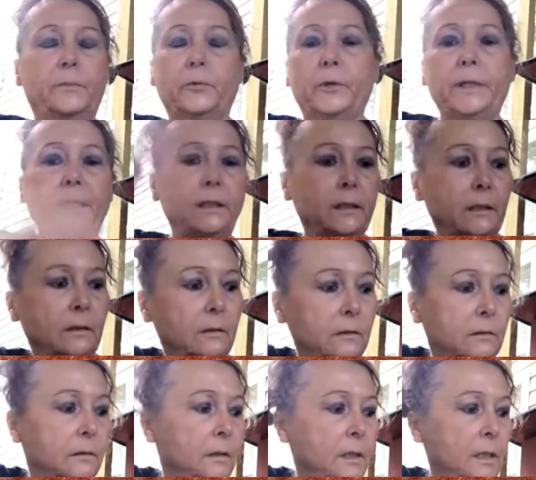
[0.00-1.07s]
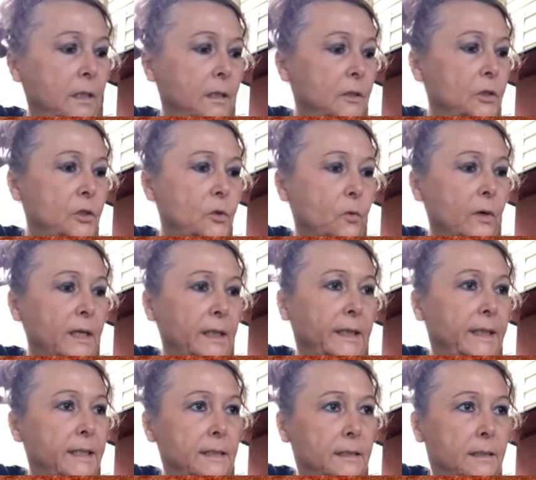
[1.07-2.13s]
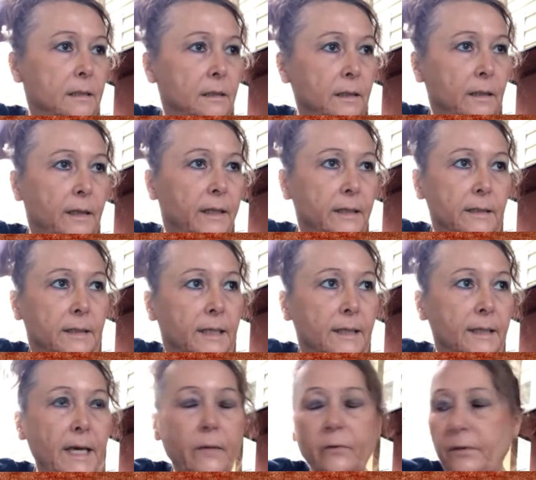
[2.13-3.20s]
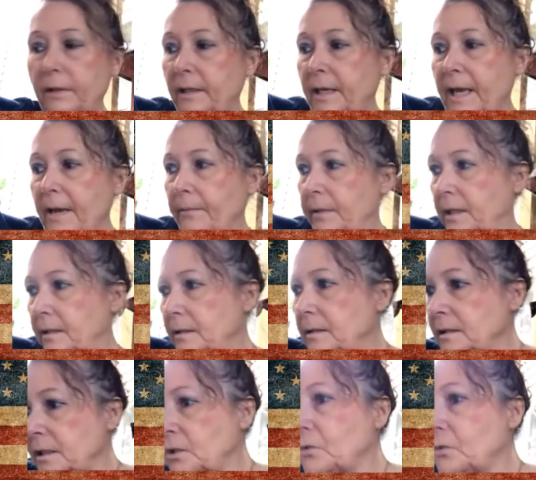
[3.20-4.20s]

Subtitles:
pretty little doilies and things like that with the napkins. A